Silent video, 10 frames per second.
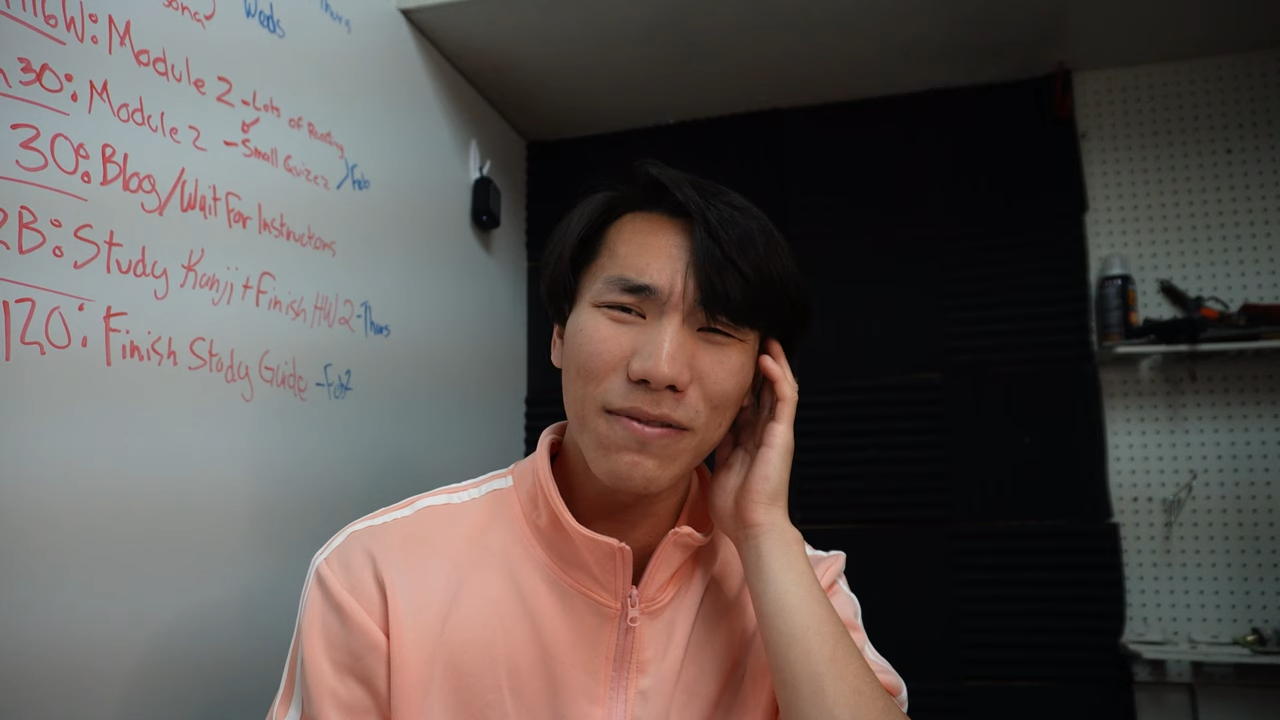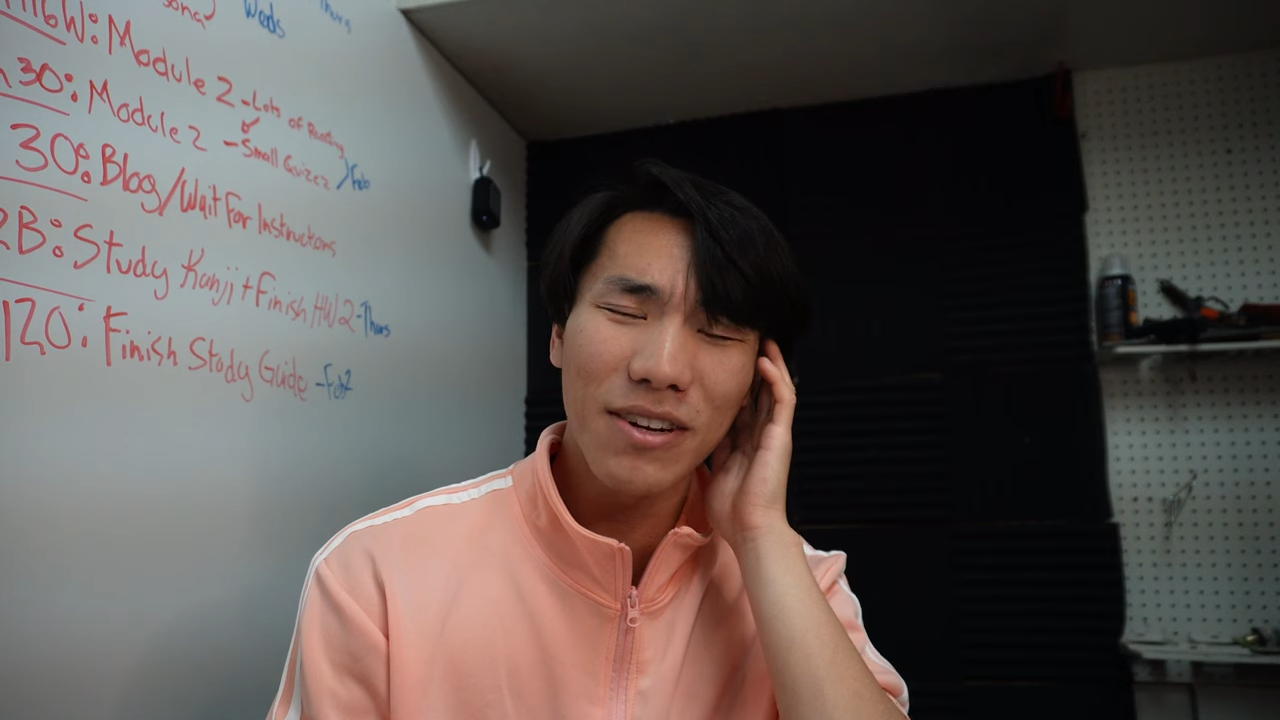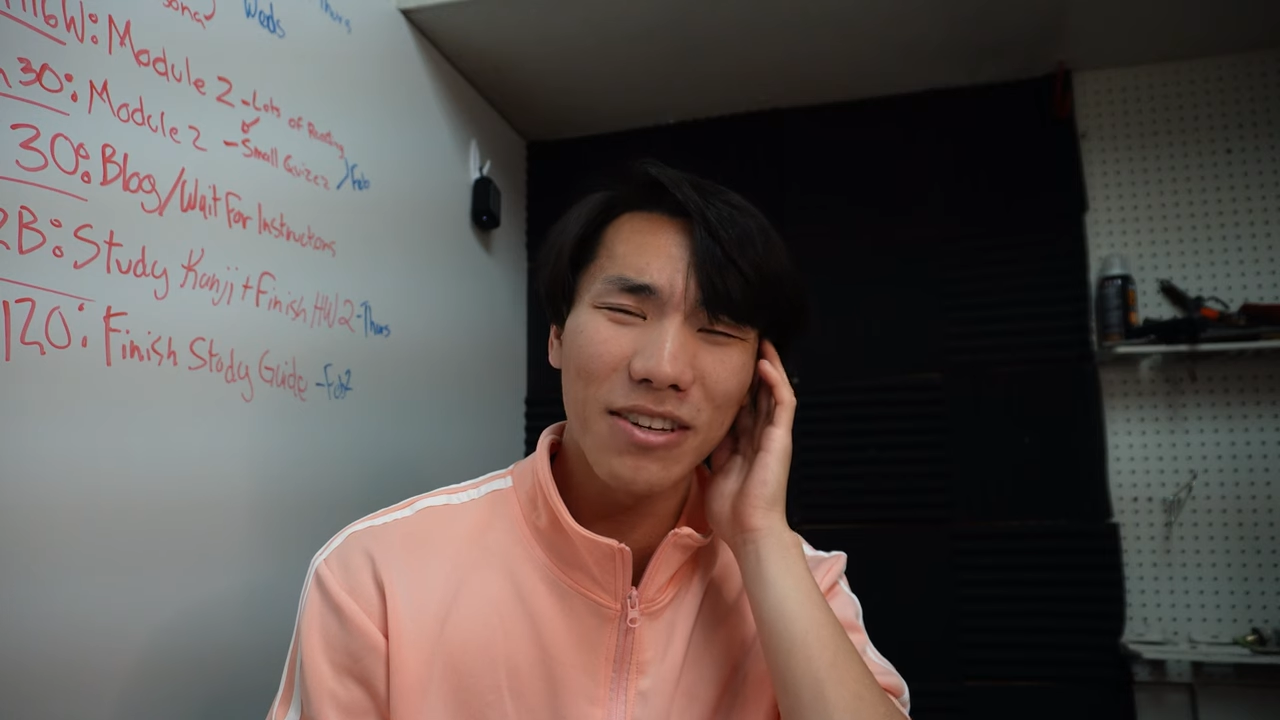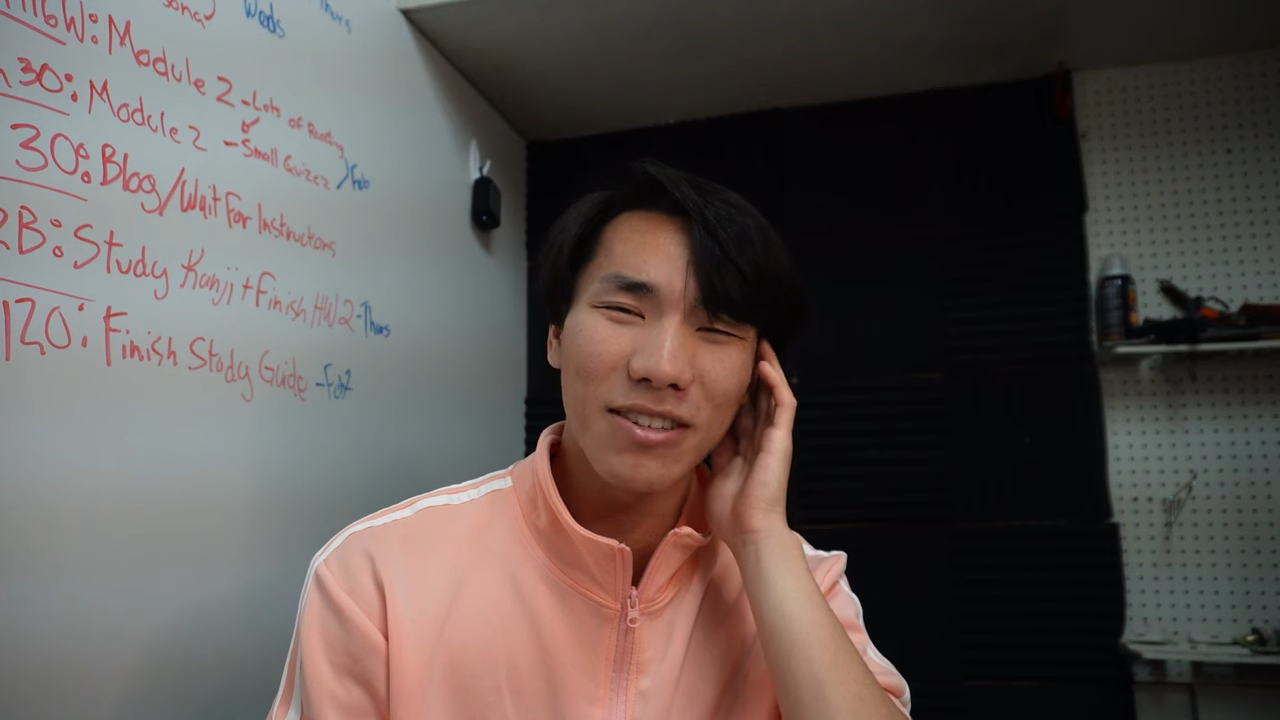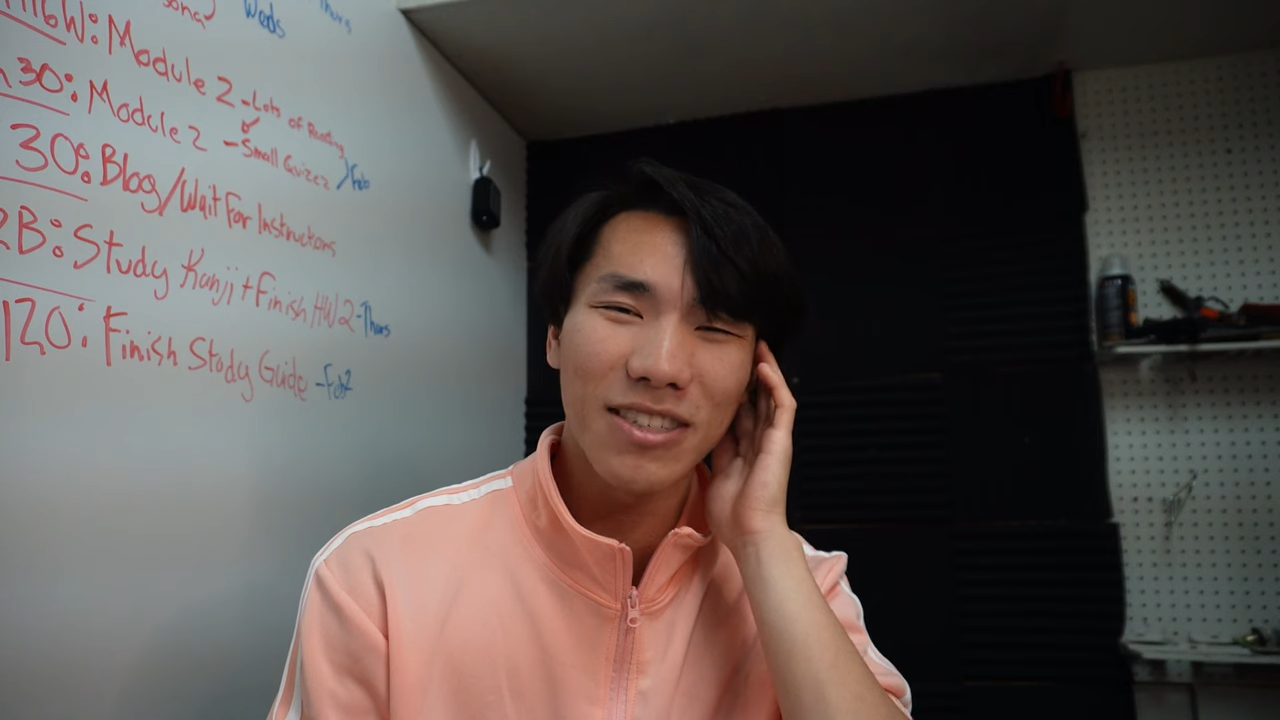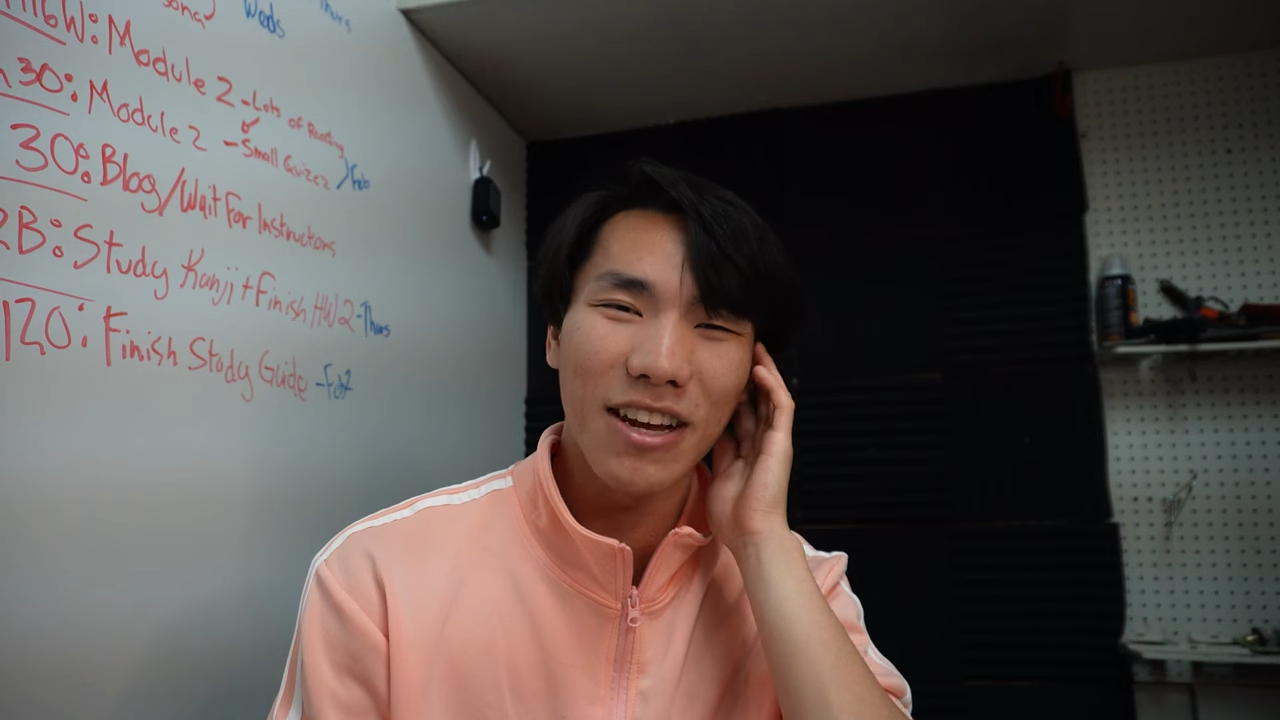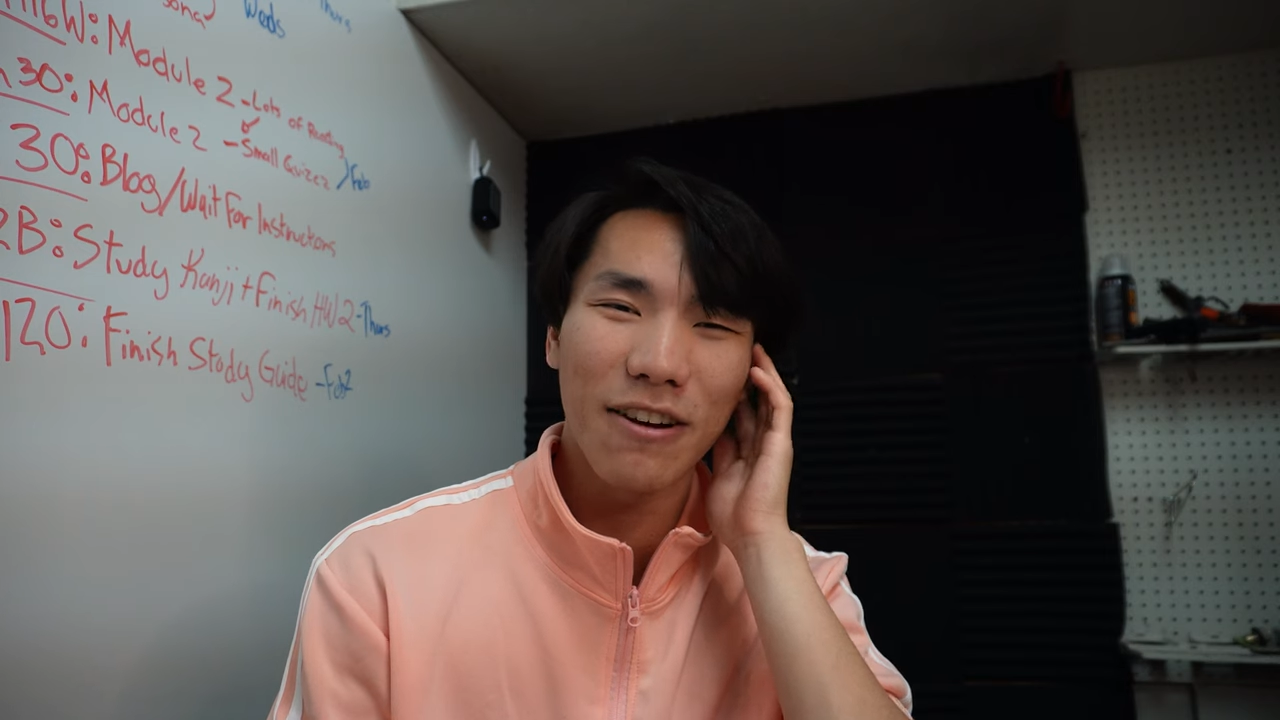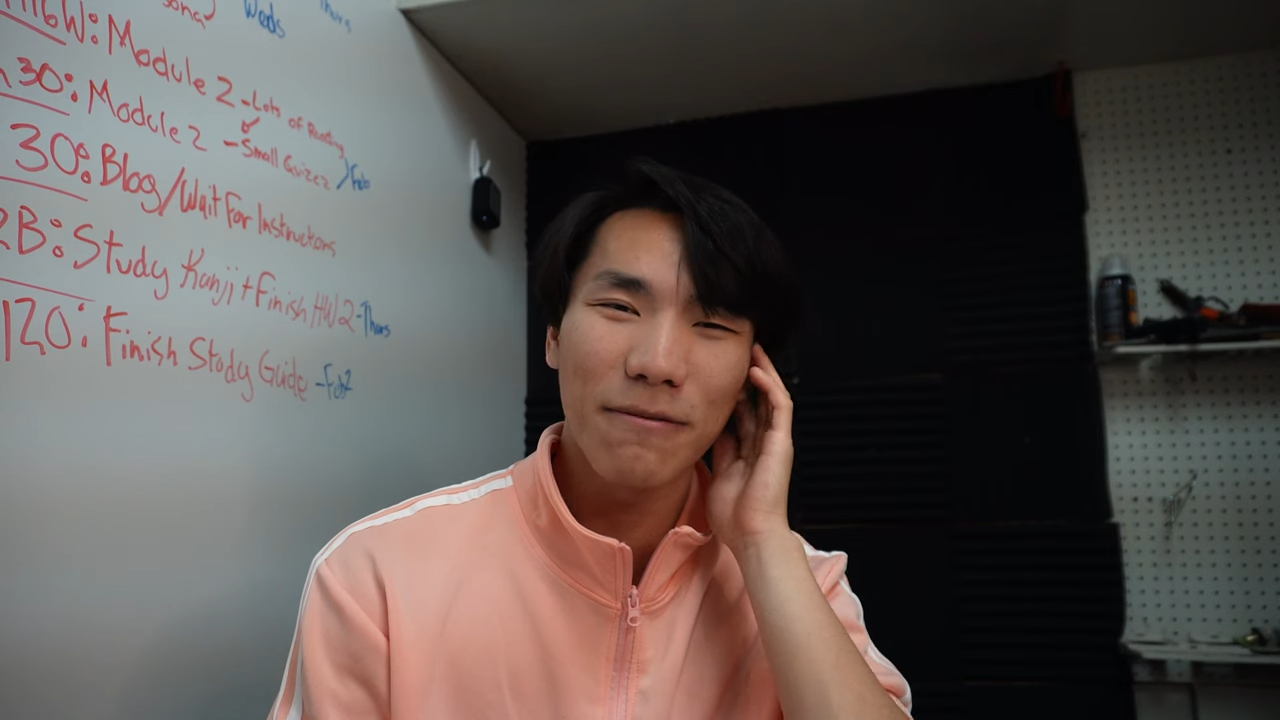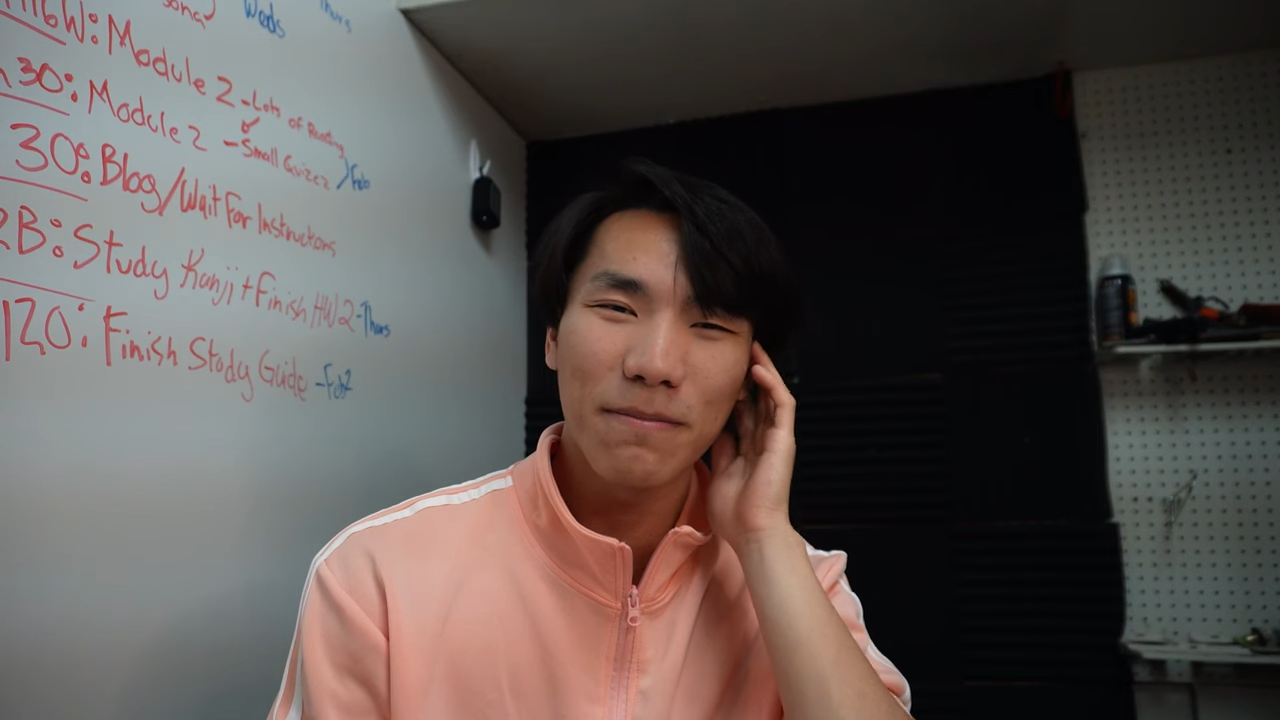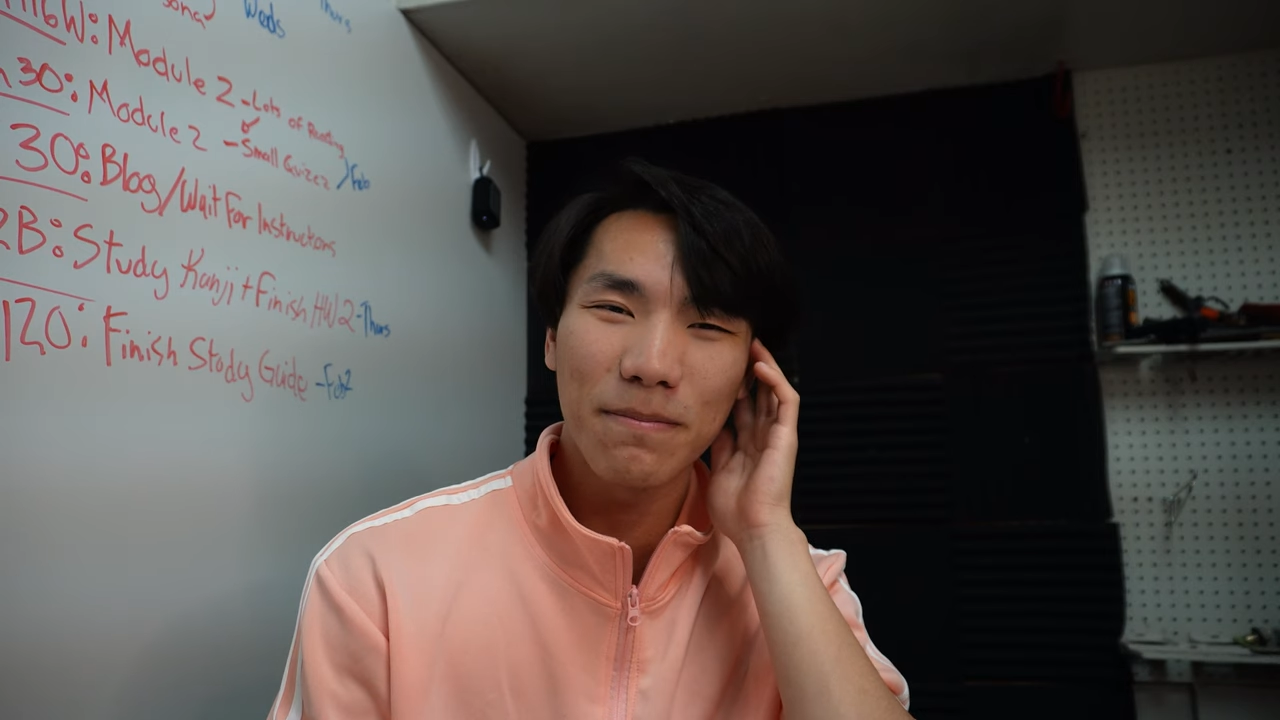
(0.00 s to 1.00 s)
videos now